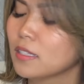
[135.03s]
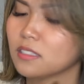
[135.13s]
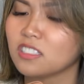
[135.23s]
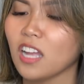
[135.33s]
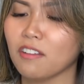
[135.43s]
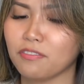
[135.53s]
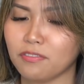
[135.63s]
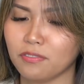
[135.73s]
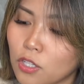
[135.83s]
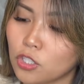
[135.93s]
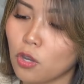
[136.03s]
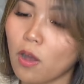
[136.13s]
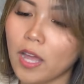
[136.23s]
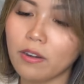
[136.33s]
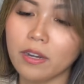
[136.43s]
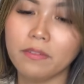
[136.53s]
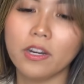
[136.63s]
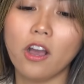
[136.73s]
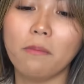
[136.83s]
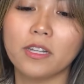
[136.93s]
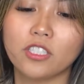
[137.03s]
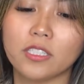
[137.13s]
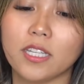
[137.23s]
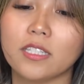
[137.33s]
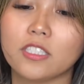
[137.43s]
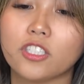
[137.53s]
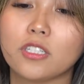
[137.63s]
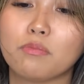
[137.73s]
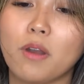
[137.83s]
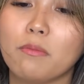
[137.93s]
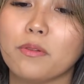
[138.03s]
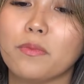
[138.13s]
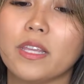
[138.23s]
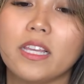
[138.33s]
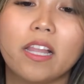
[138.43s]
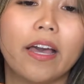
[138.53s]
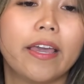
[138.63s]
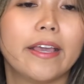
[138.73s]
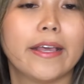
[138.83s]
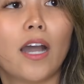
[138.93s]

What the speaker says: stuff. So I don't even know how much this is. This is probably like